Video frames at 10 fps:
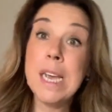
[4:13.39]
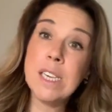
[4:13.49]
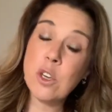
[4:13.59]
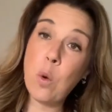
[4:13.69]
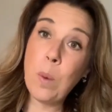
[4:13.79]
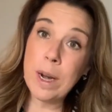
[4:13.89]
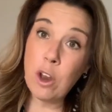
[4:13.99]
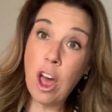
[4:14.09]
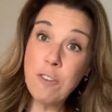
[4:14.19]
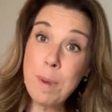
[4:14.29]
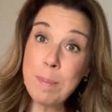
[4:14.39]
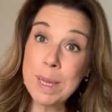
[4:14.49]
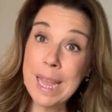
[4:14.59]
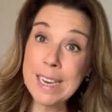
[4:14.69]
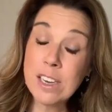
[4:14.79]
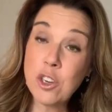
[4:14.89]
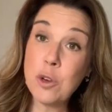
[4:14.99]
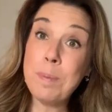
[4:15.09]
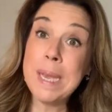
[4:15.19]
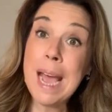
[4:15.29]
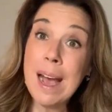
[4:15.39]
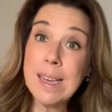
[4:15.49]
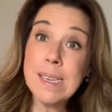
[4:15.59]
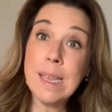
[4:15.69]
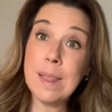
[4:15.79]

So what a lot of people like to do because